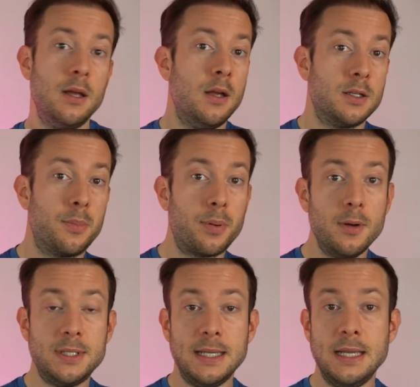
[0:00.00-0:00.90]
So
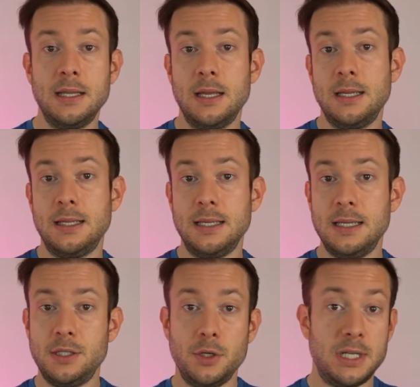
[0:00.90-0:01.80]
protein
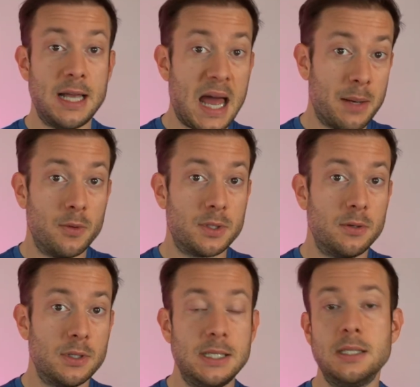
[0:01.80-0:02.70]
is usually animal
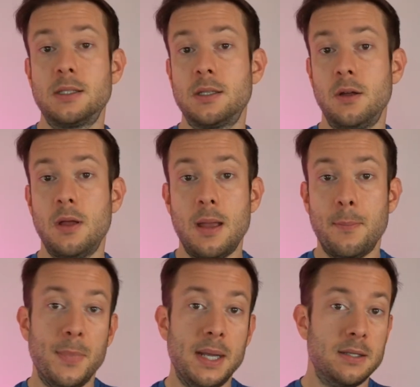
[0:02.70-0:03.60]
sources, so
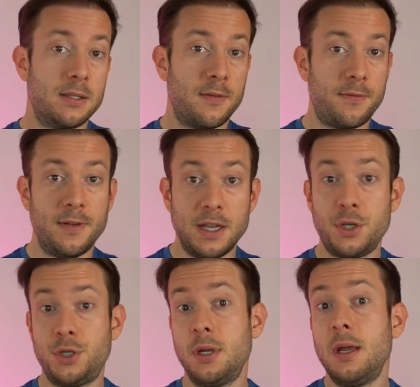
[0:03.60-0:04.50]
meat,
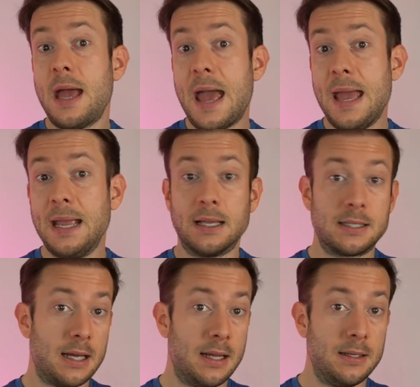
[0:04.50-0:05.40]
fish, eggs,
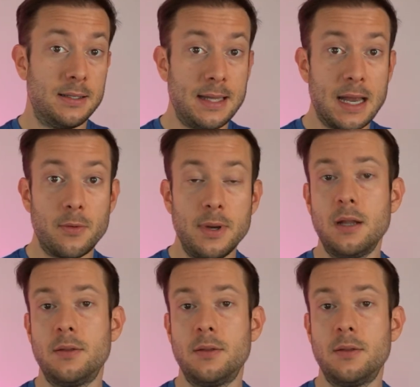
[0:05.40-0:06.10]
and dairy.